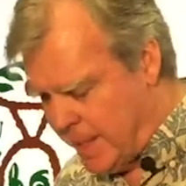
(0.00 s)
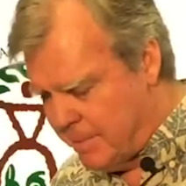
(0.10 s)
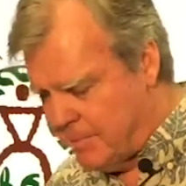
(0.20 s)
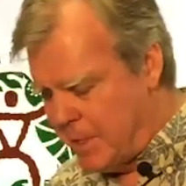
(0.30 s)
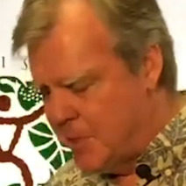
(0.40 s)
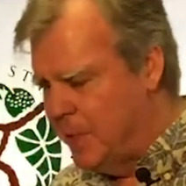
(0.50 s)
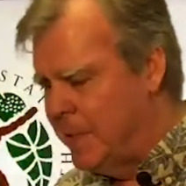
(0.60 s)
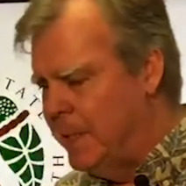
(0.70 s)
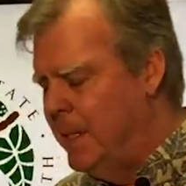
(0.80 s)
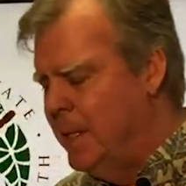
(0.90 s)
if I
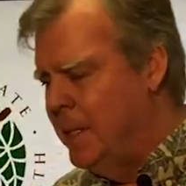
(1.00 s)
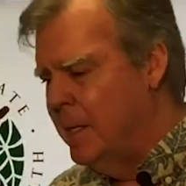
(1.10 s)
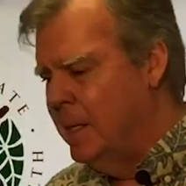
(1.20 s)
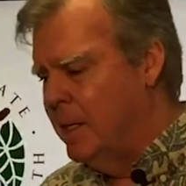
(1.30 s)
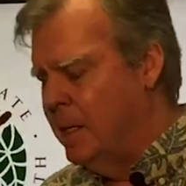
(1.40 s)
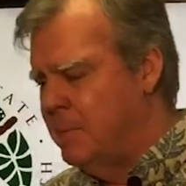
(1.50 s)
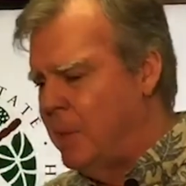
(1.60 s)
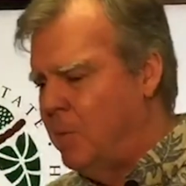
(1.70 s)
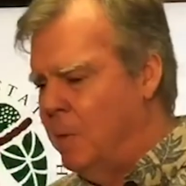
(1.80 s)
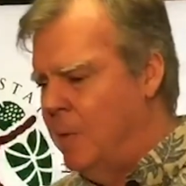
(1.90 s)
could.
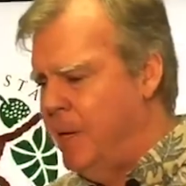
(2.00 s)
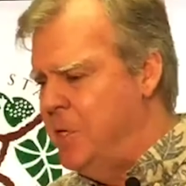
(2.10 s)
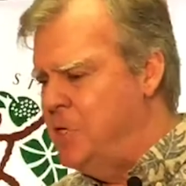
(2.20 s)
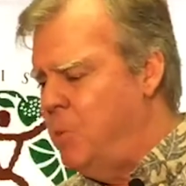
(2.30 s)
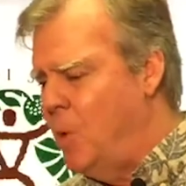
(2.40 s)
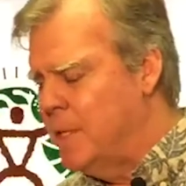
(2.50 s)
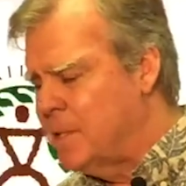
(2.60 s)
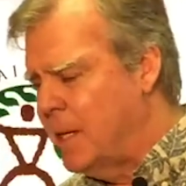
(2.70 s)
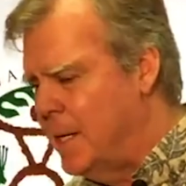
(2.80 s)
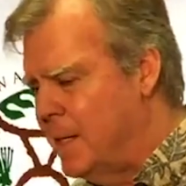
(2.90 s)
At this point in
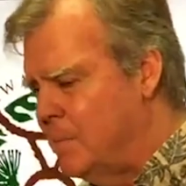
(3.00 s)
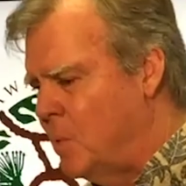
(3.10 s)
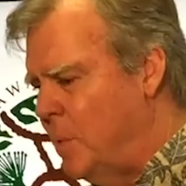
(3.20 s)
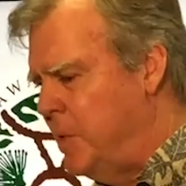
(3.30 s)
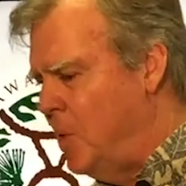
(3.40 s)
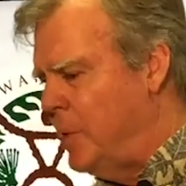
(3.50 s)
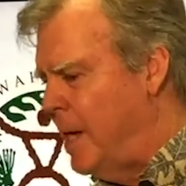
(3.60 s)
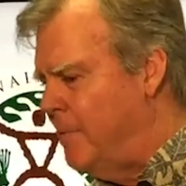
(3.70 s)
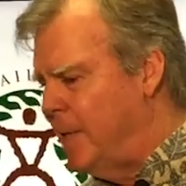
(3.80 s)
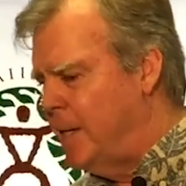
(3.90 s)
time, we don't
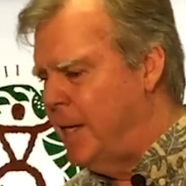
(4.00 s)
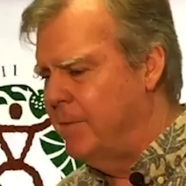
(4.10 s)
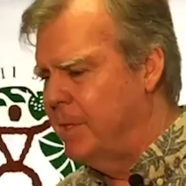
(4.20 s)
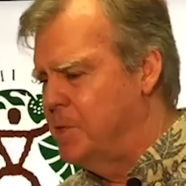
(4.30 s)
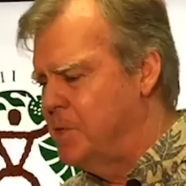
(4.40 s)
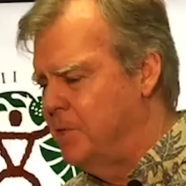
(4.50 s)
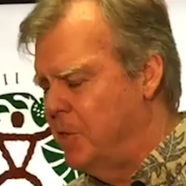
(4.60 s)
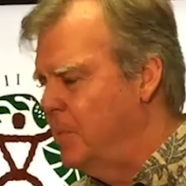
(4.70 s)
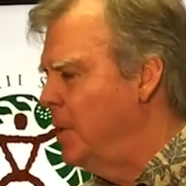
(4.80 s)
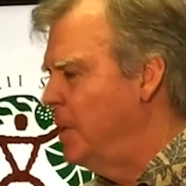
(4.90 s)
have any evidence of
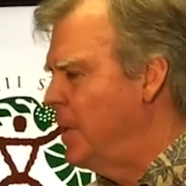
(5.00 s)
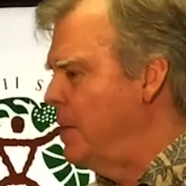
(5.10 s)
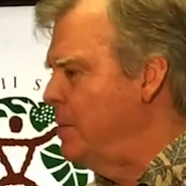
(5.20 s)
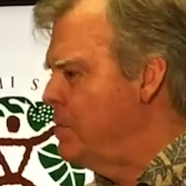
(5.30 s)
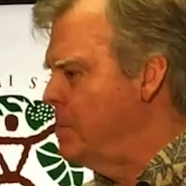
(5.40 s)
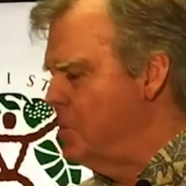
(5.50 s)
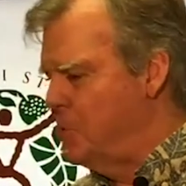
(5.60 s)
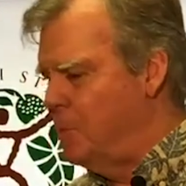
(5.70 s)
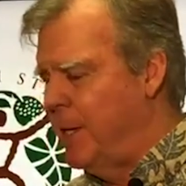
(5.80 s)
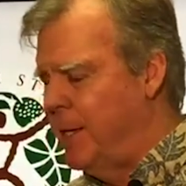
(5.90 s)
community
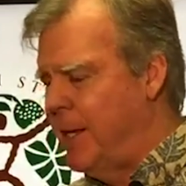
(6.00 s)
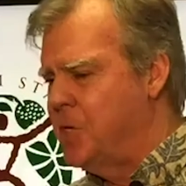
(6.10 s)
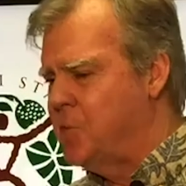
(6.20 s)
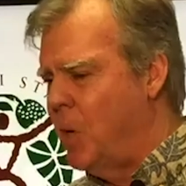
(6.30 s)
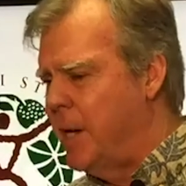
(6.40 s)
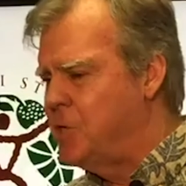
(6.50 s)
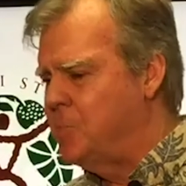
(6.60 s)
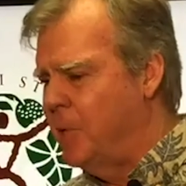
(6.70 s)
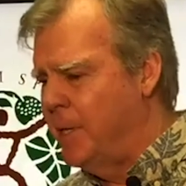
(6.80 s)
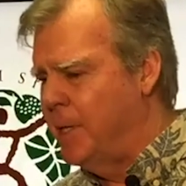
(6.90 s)
spread, that is
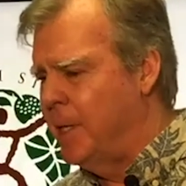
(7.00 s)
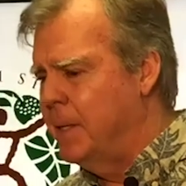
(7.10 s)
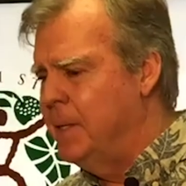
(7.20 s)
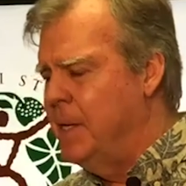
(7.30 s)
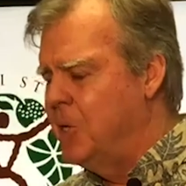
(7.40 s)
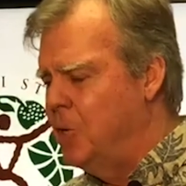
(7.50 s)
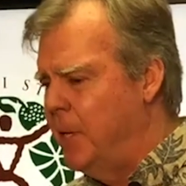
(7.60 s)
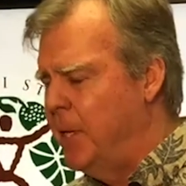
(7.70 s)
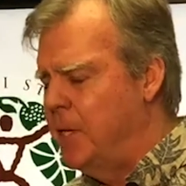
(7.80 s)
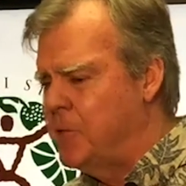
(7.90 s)
widespread
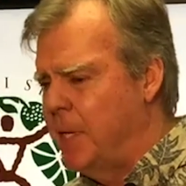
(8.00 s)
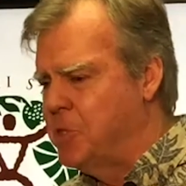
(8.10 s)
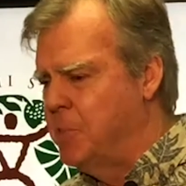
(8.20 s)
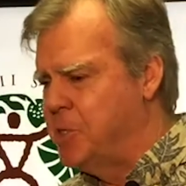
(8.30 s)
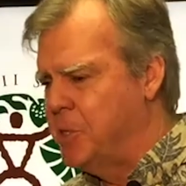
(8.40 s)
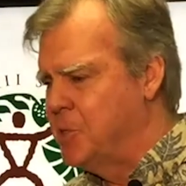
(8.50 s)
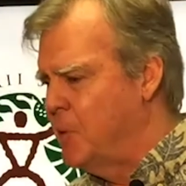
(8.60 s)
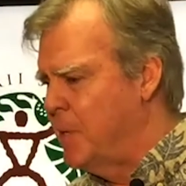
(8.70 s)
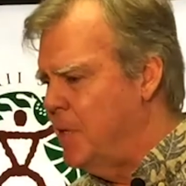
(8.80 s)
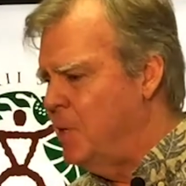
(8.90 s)
community transmission.
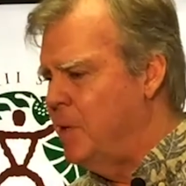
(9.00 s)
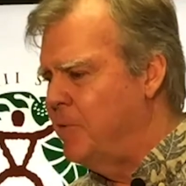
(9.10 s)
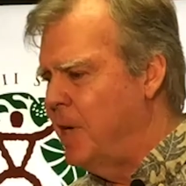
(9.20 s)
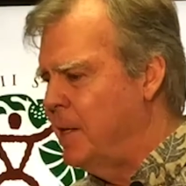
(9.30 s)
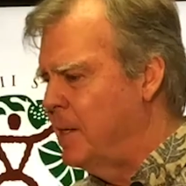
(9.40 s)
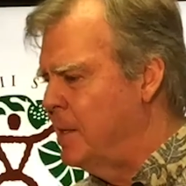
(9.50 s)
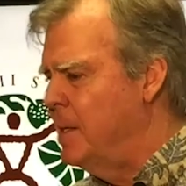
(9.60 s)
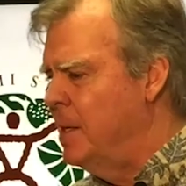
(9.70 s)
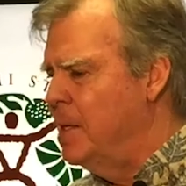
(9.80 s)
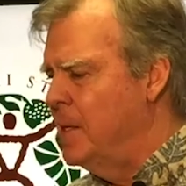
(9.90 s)
So I think we've gotten
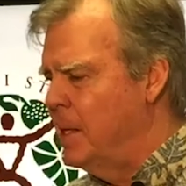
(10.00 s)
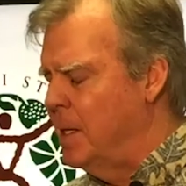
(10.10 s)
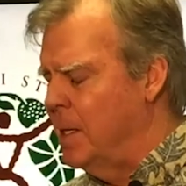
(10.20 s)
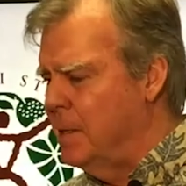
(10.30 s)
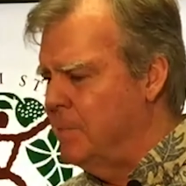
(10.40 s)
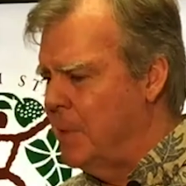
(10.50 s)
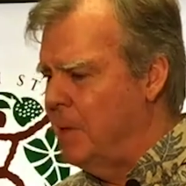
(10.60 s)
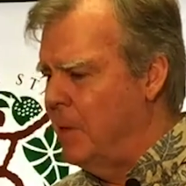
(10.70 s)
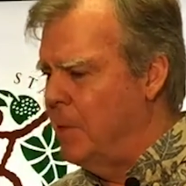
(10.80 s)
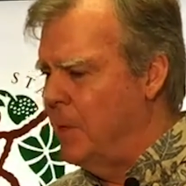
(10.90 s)

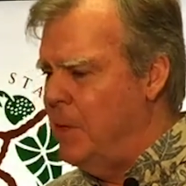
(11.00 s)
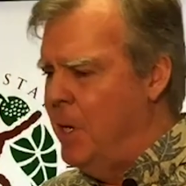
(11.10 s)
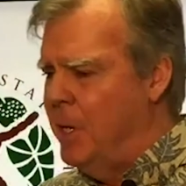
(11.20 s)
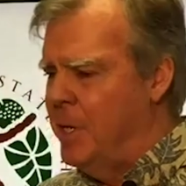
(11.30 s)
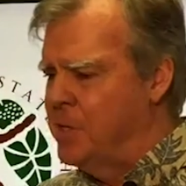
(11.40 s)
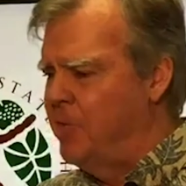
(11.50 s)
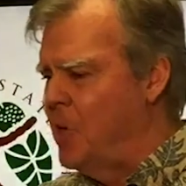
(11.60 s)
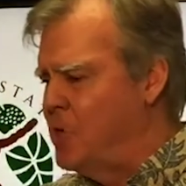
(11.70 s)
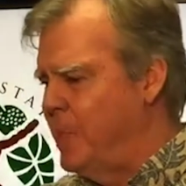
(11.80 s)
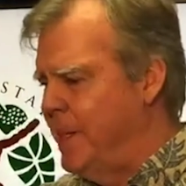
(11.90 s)
as
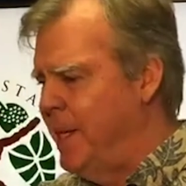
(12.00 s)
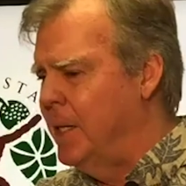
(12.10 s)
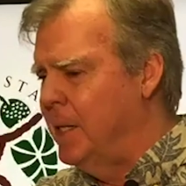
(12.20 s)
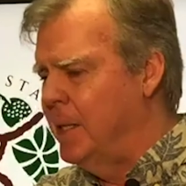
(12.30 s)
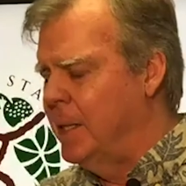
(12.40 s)
far as we can